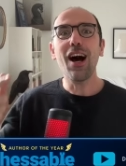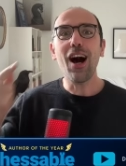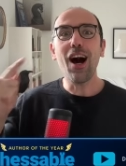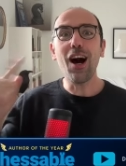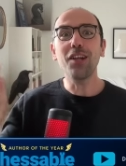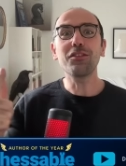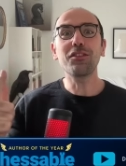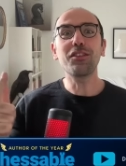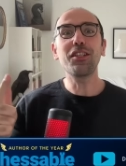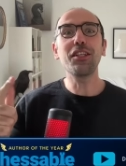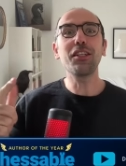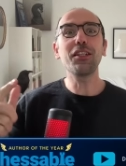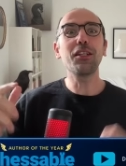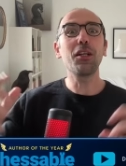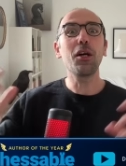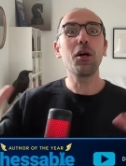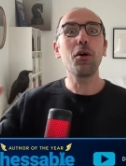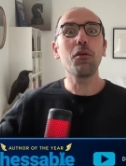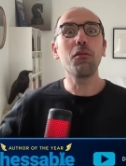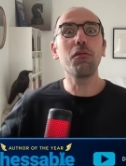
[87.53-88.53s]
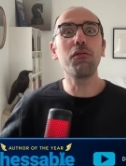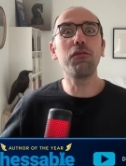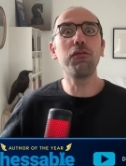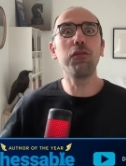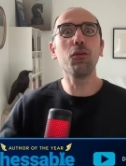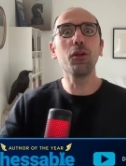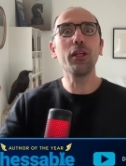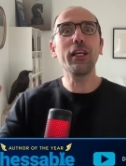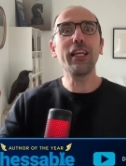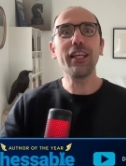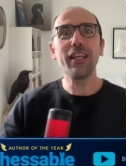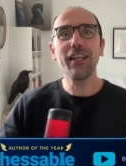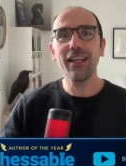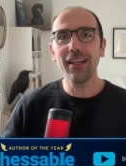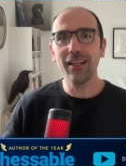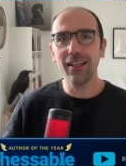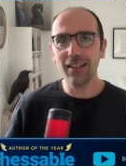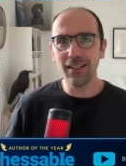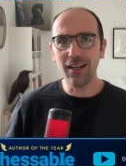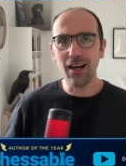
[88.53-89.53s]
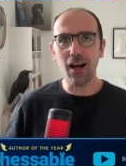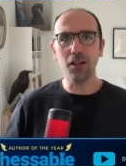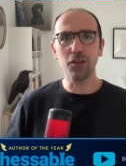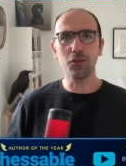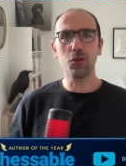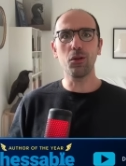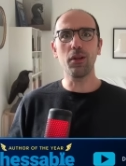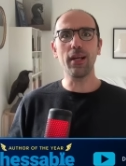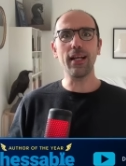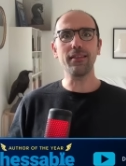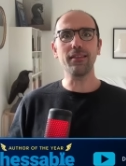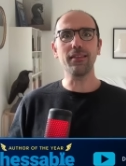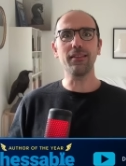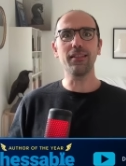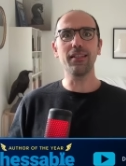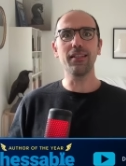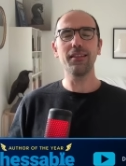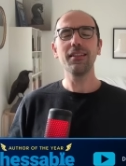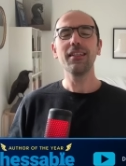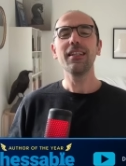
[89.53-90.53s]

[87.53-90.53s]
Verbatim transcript: until fully calculated.